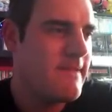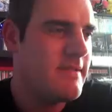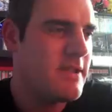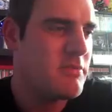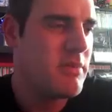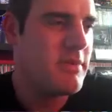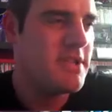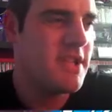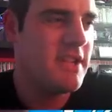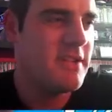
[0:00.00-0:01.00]
They'll probably
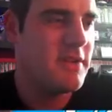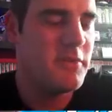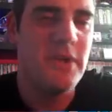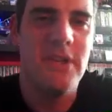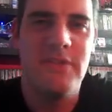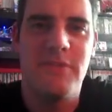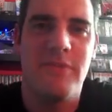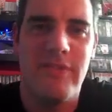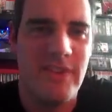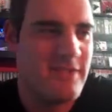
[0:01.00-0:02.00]
say that, oh, we used all
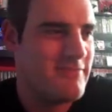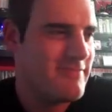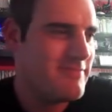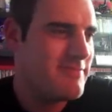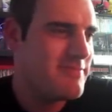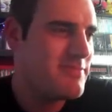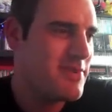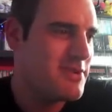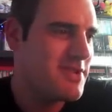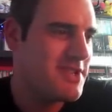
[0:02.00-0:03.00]
of our
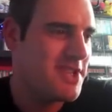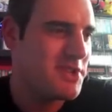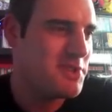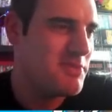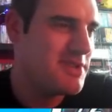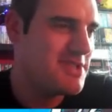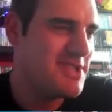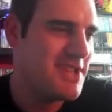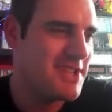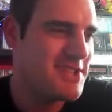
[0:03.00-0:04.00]
processing on the mountain
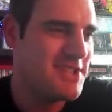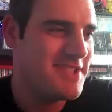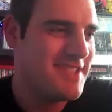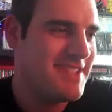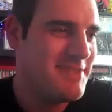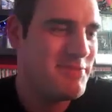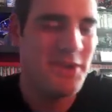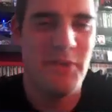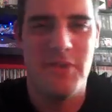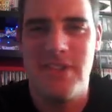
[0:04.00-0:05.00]
textures. But
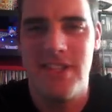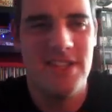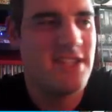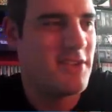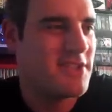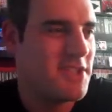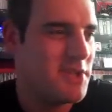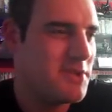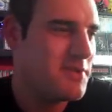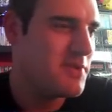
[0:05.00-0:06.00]
no, honestly, there's no
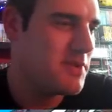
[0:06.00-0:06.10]
excuse for,